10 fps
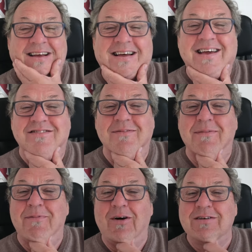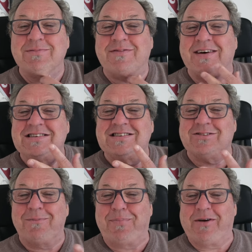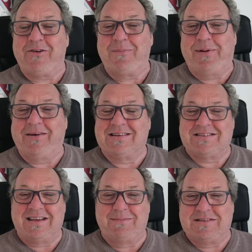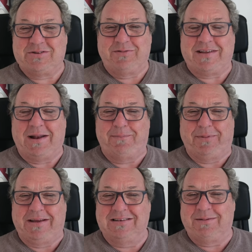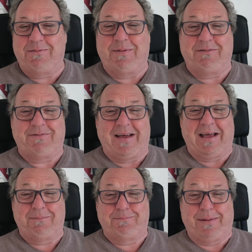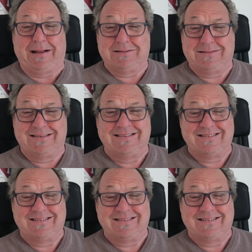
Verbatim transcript: Even with vlogs, my face has got bigger and bigger. I see myself down a beach. I'm a big fat bastard.